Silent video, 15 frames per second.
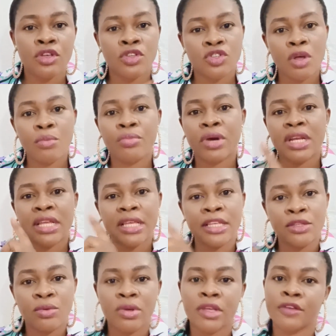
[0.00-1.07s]

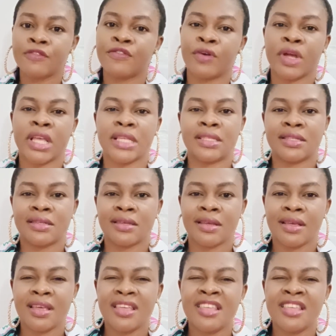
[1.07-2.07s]
somebody is looking for it.